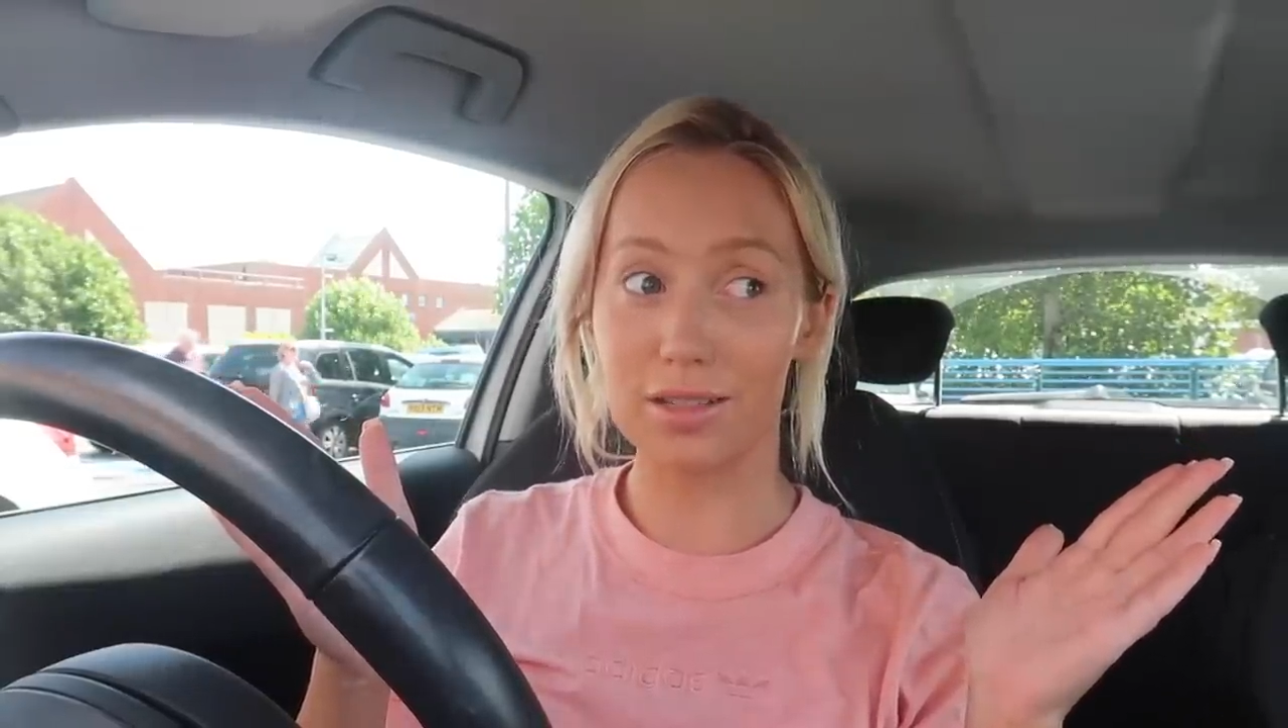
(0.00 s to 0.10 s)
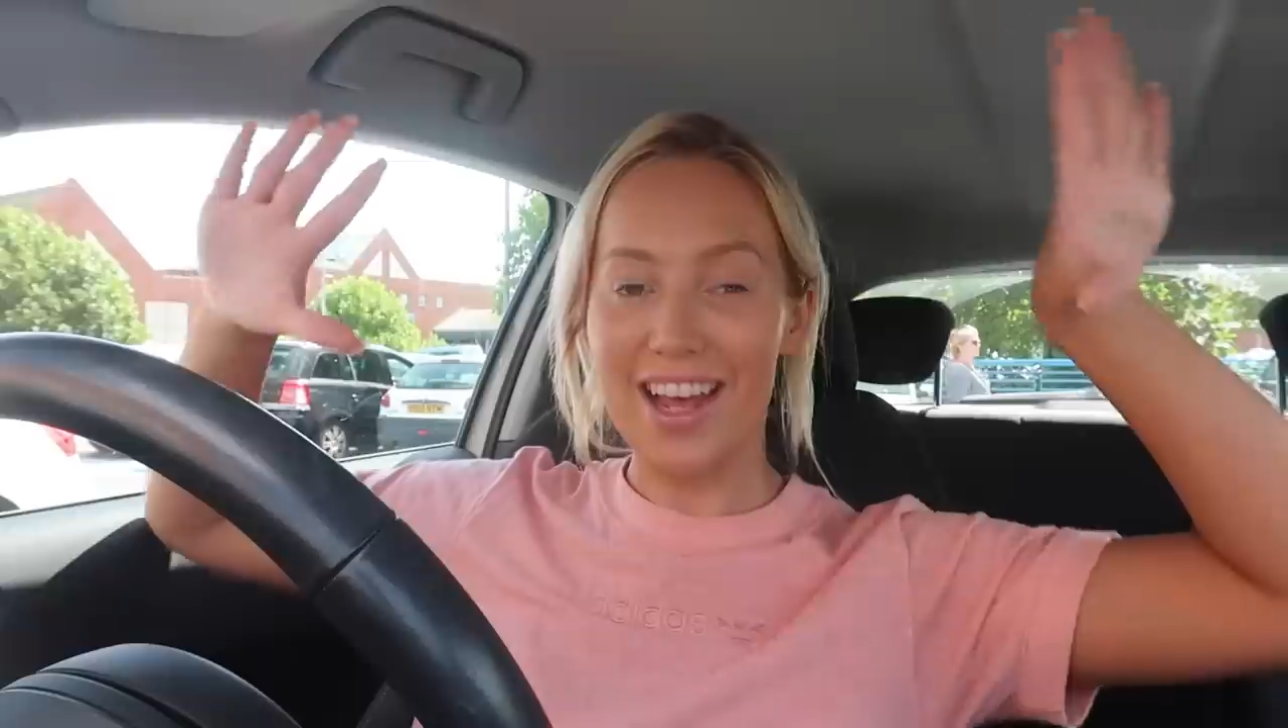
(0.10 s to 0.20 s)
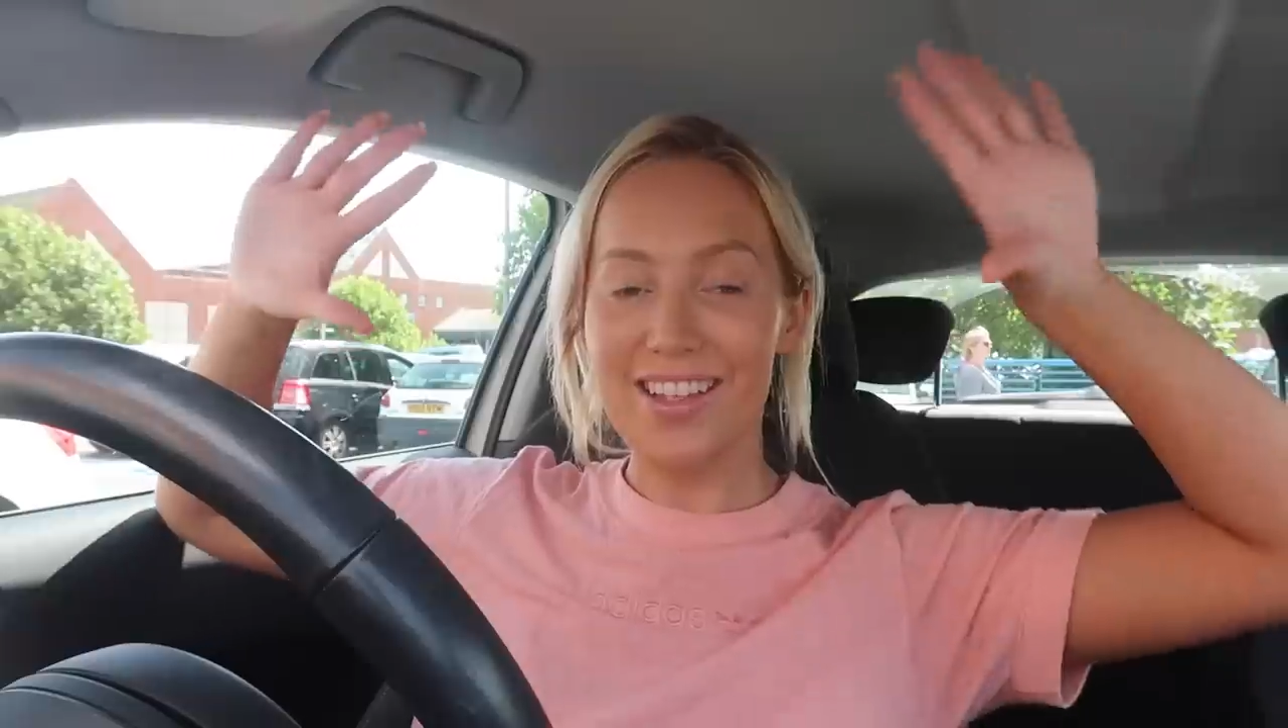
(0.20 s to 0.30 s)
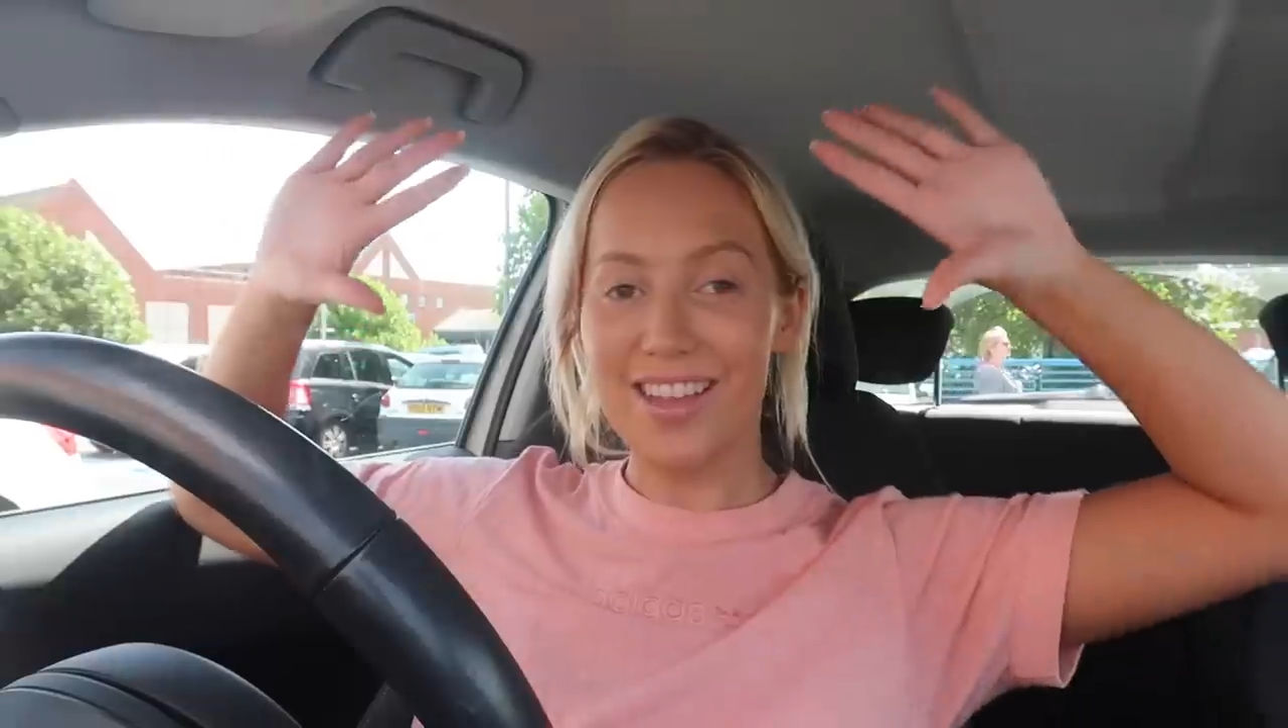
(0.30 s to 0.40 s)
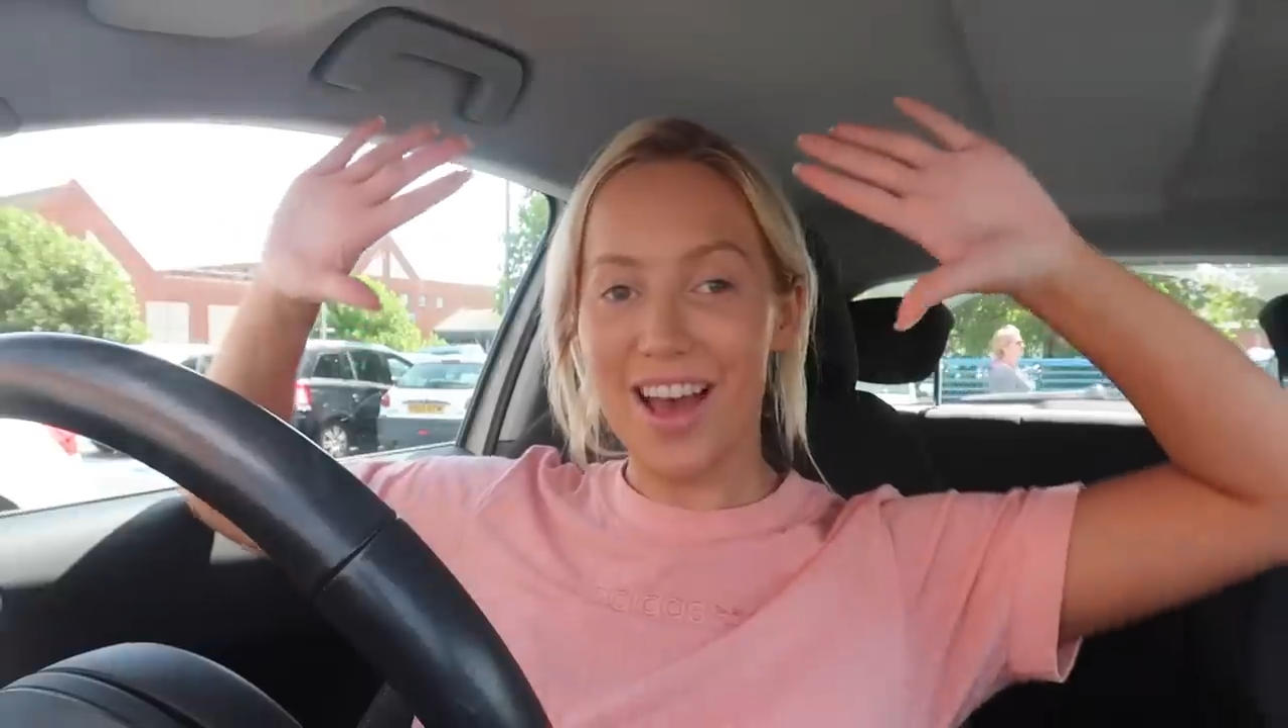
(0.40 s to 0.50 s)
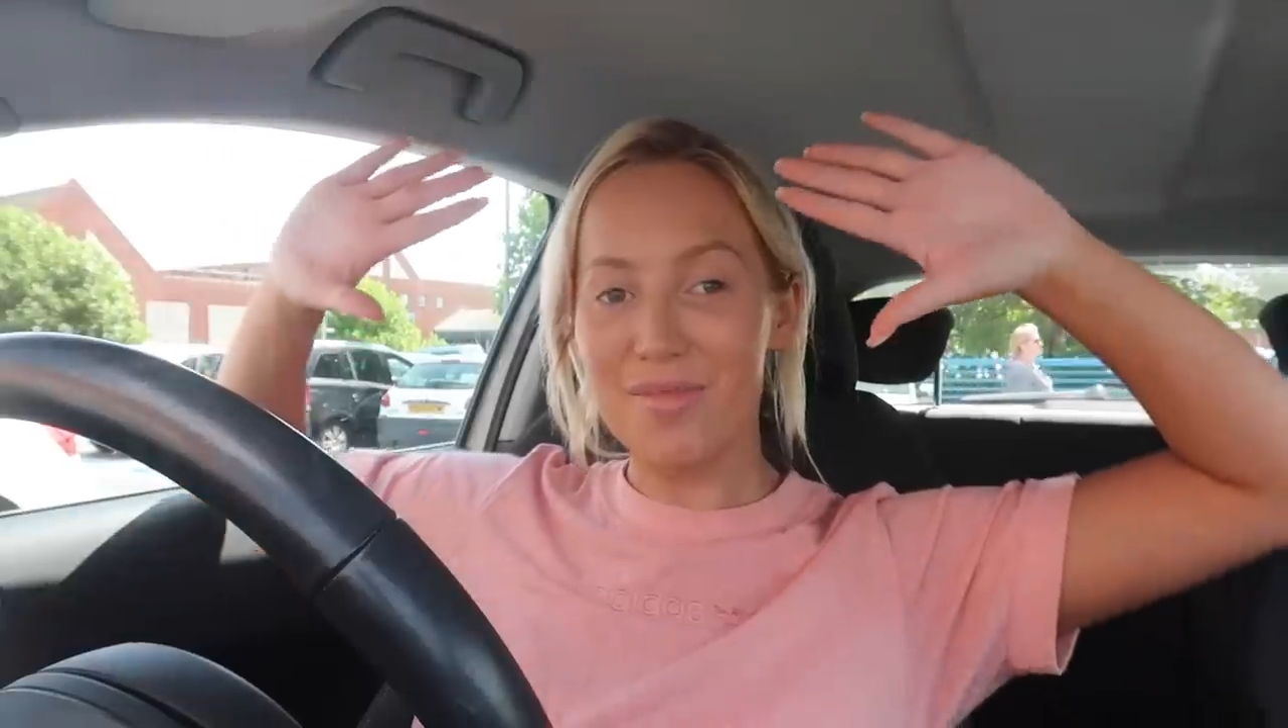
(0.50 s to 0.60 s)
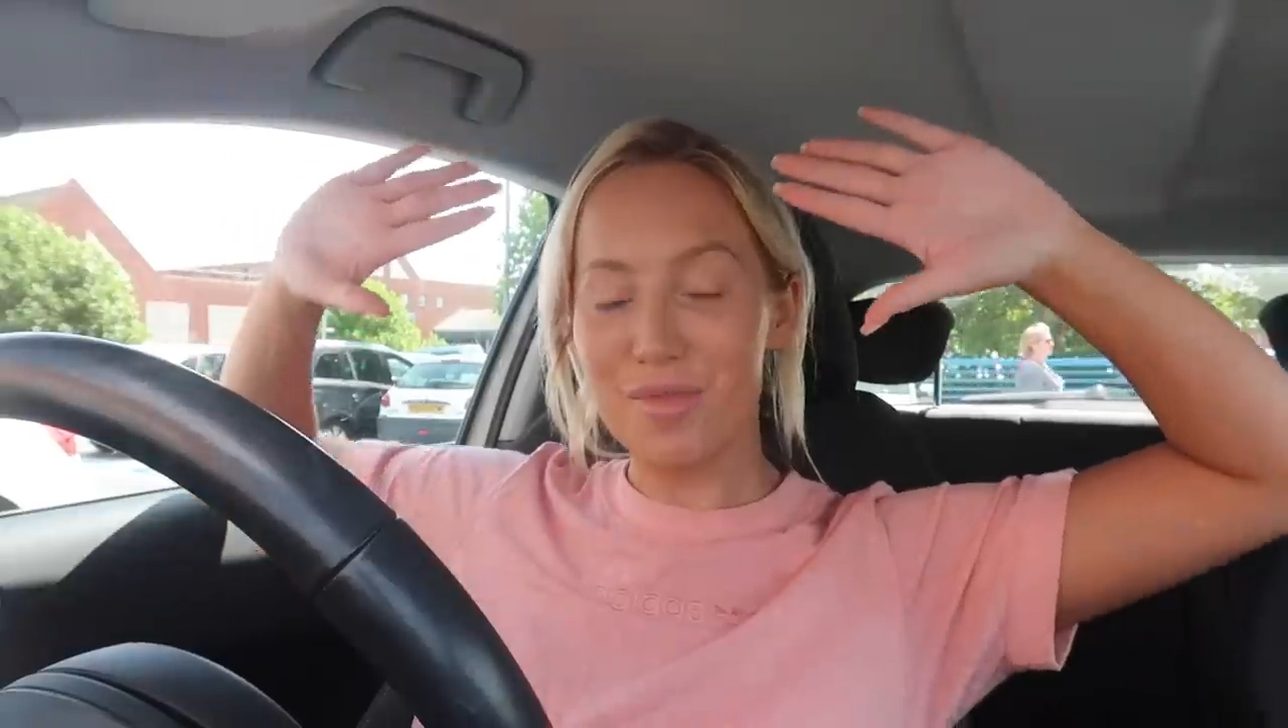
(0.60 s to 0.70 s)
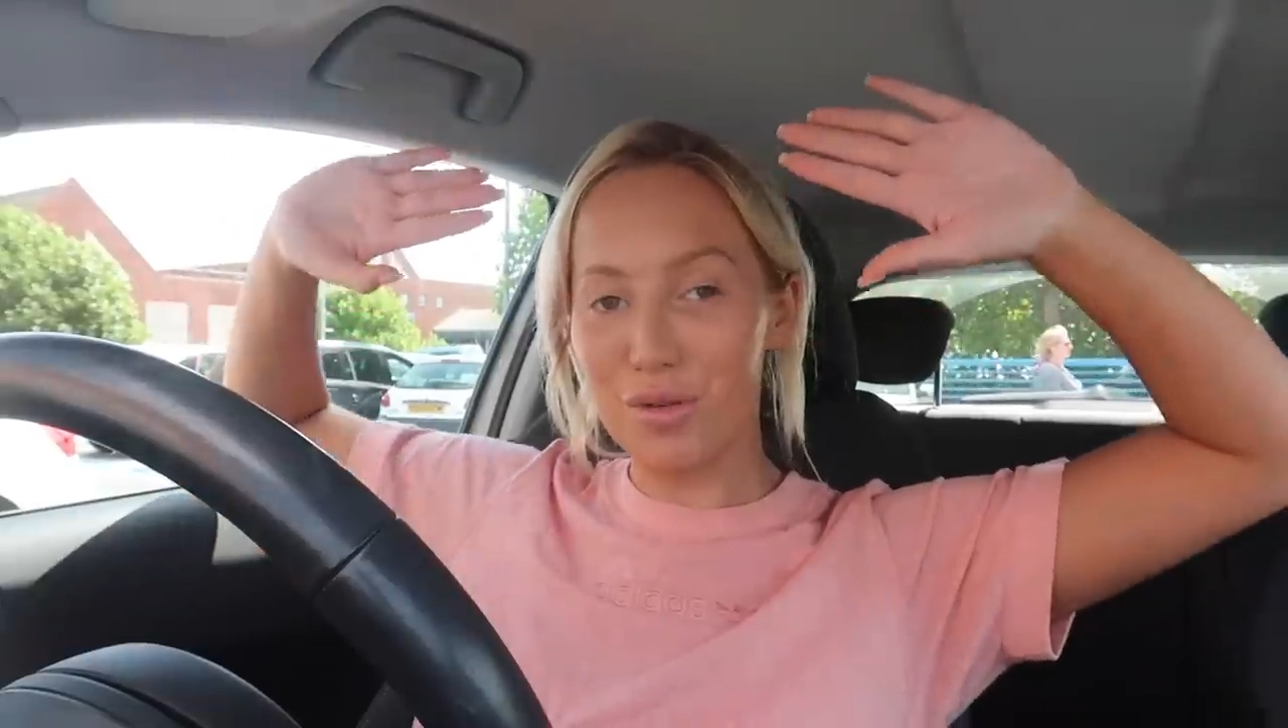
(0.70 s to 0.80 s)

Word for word: Let's um,